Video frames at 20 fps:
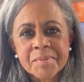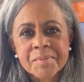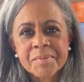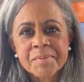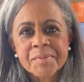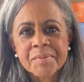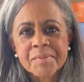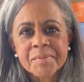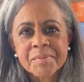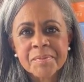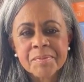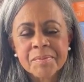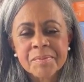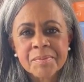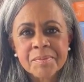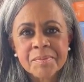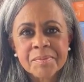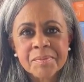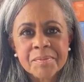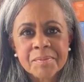
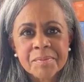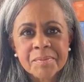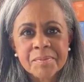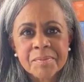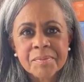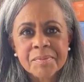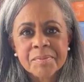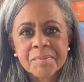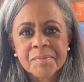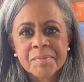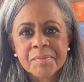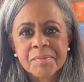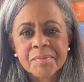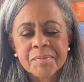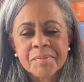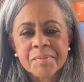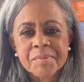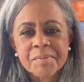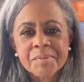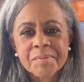
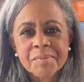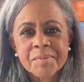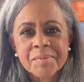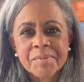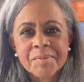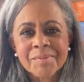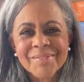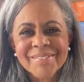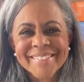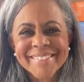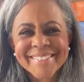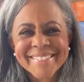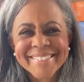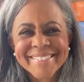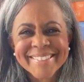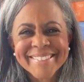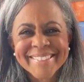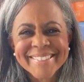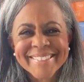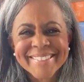
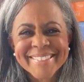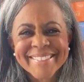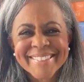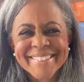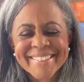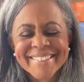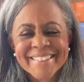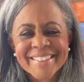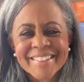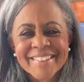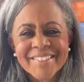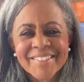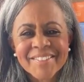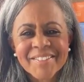The person shown says nothing.